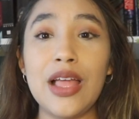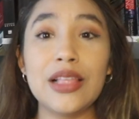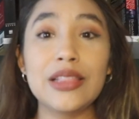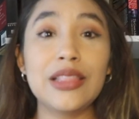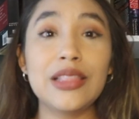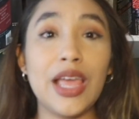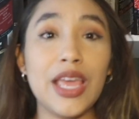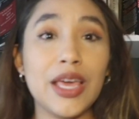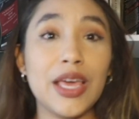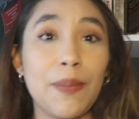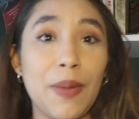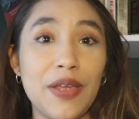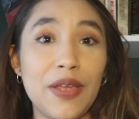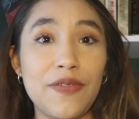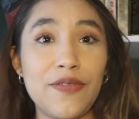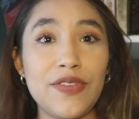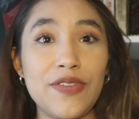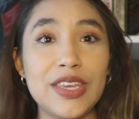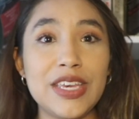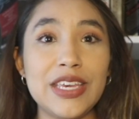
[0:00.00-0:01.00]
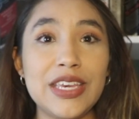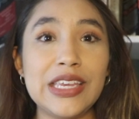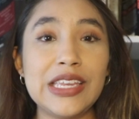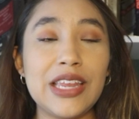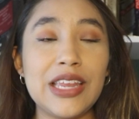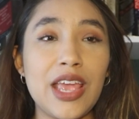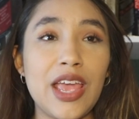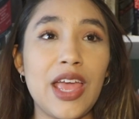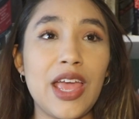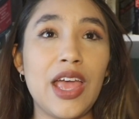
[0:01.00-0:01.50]
like my
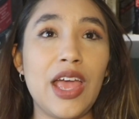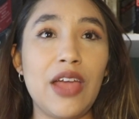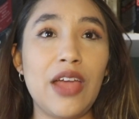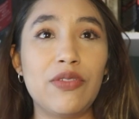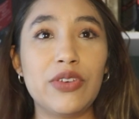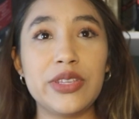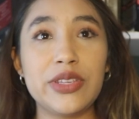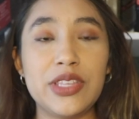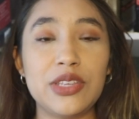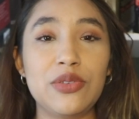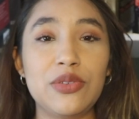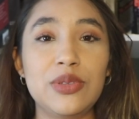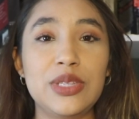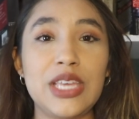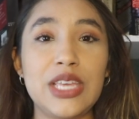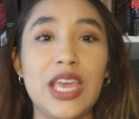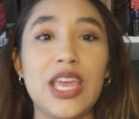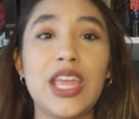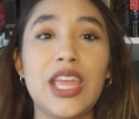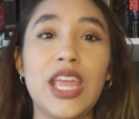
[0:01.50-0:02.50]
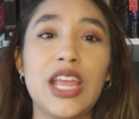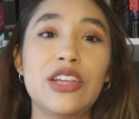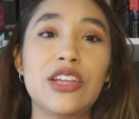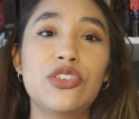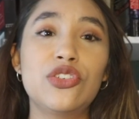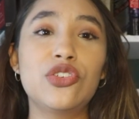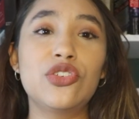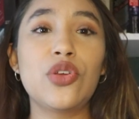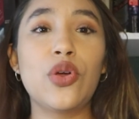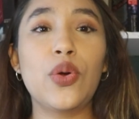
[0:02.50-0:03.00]
feed every single day
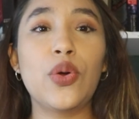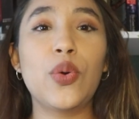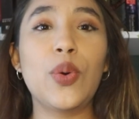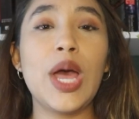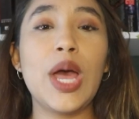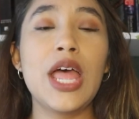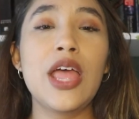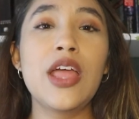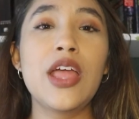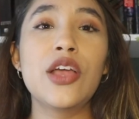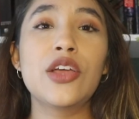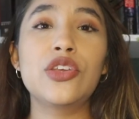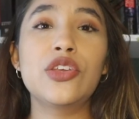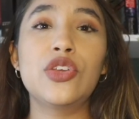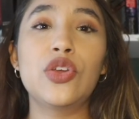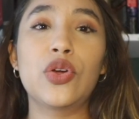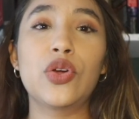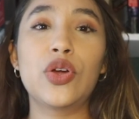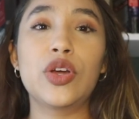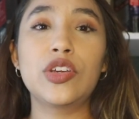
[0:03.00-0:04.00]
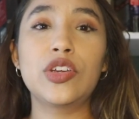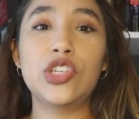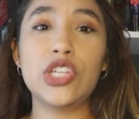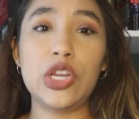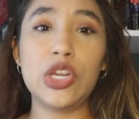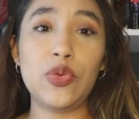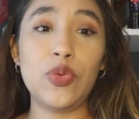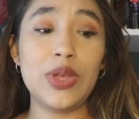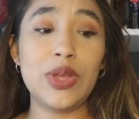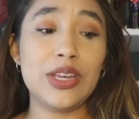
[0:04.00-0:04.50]
and show your
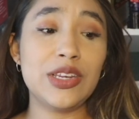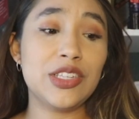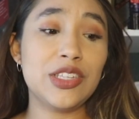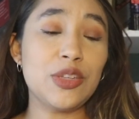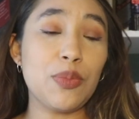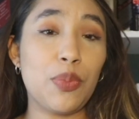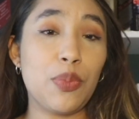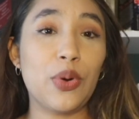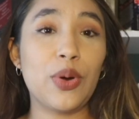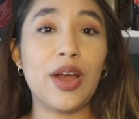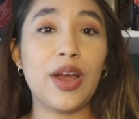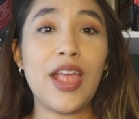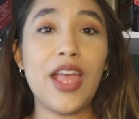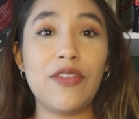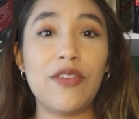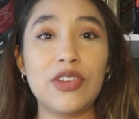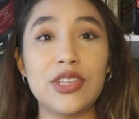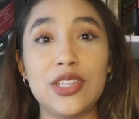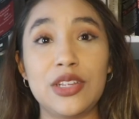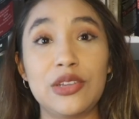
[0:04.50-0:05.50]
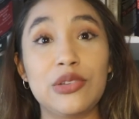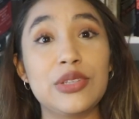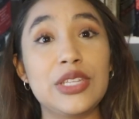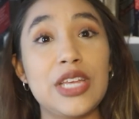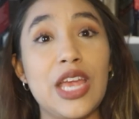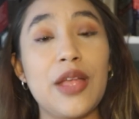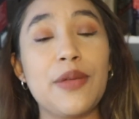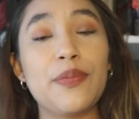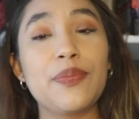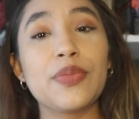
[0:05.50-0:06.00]
genuine support every single
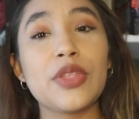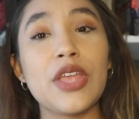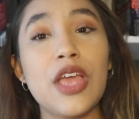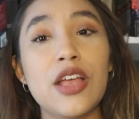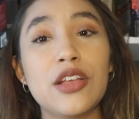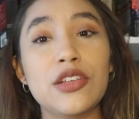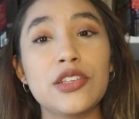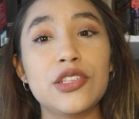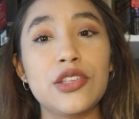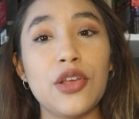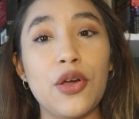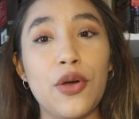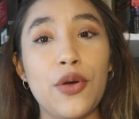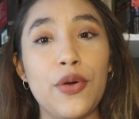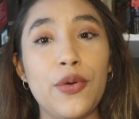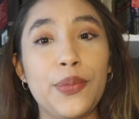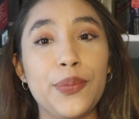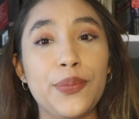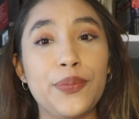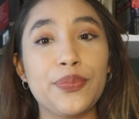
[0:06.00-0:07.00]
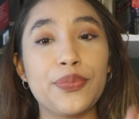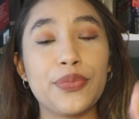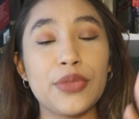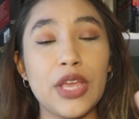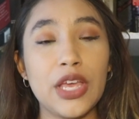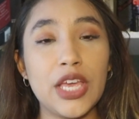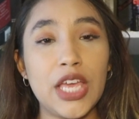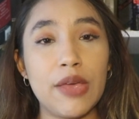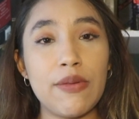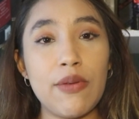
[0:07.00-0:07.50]
day. So
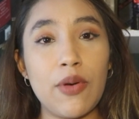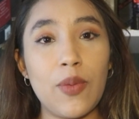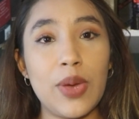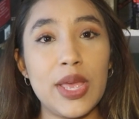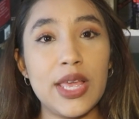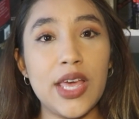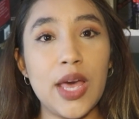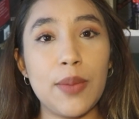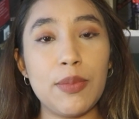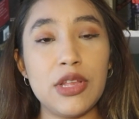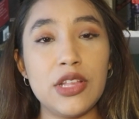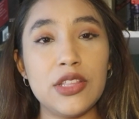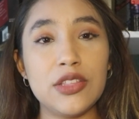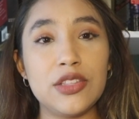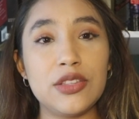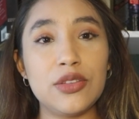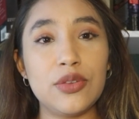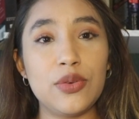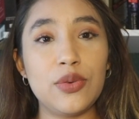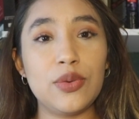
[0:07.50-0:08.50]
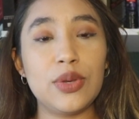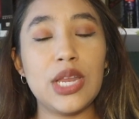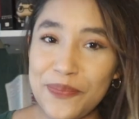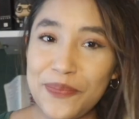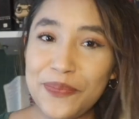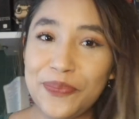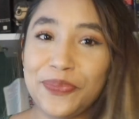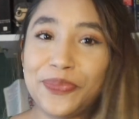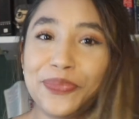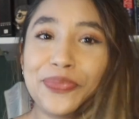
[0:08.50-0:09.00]
giveaway coming soon.
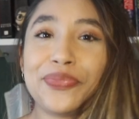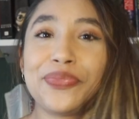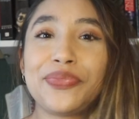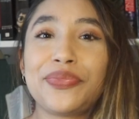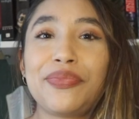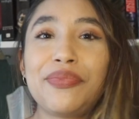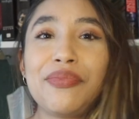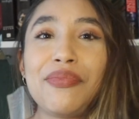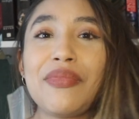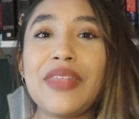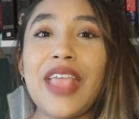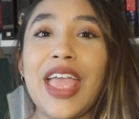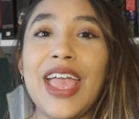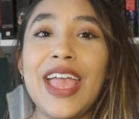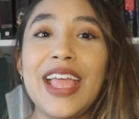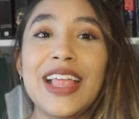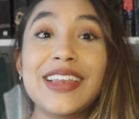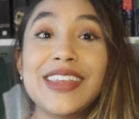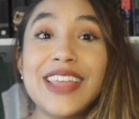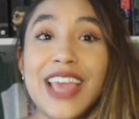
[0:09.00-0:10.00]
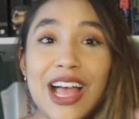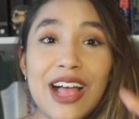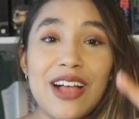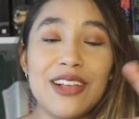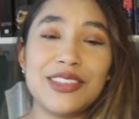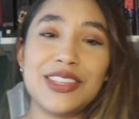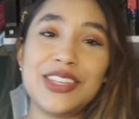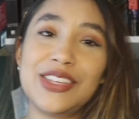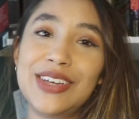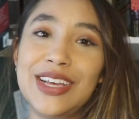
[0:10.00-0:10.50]
And yeah,
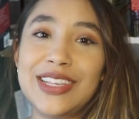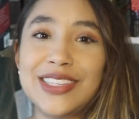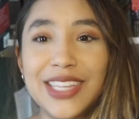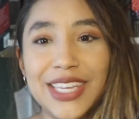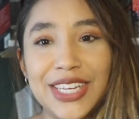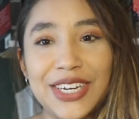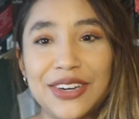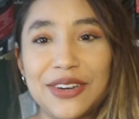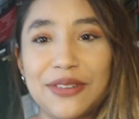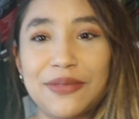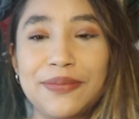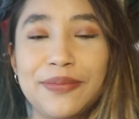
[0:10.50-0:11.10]
I'll see you guys later.